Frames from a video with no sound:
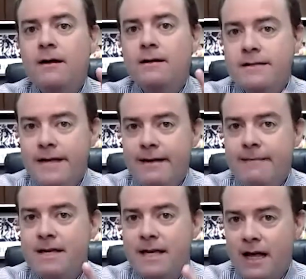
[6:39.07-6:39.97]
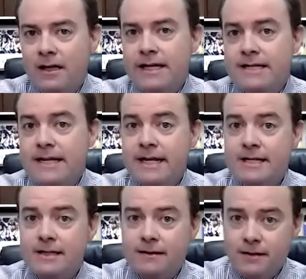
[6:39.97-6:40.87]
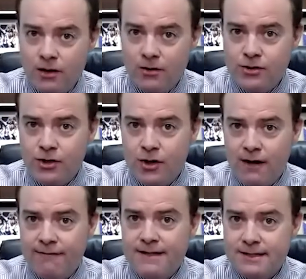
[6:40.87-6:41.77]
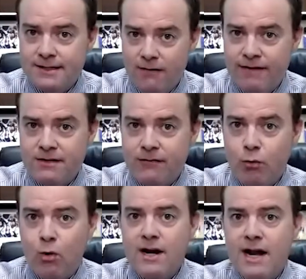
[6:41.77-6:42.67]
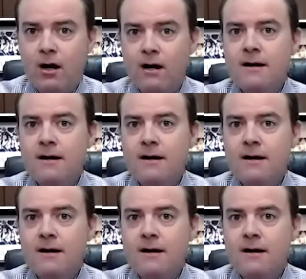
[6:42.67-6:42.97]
Tim Kelly is his coach on offense, his offensive coordinator,